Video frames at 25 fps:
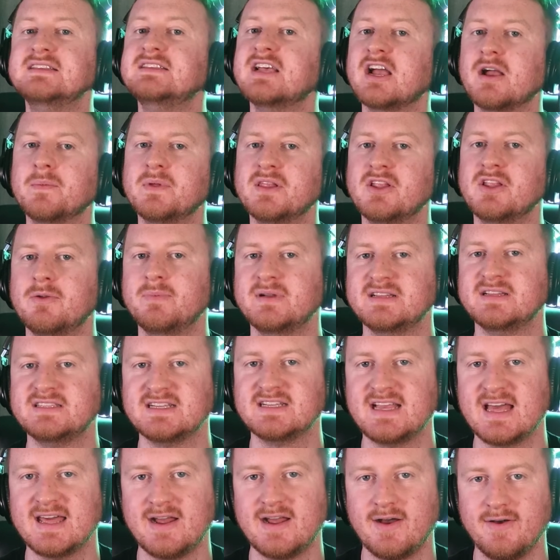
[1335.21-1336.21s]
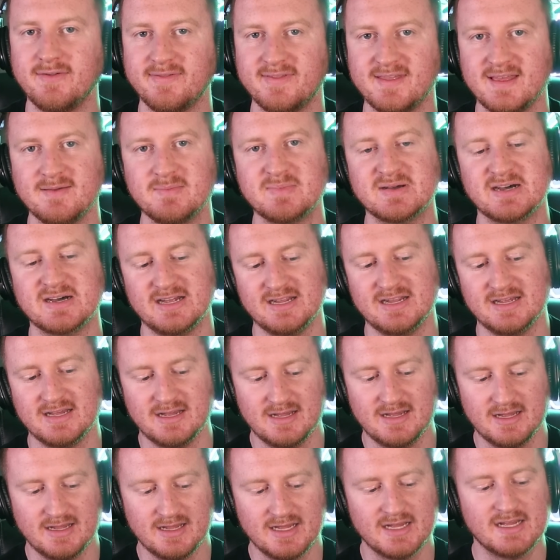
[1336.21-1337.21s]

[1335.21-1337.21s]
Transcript: It might take him a little bit to get healthy, but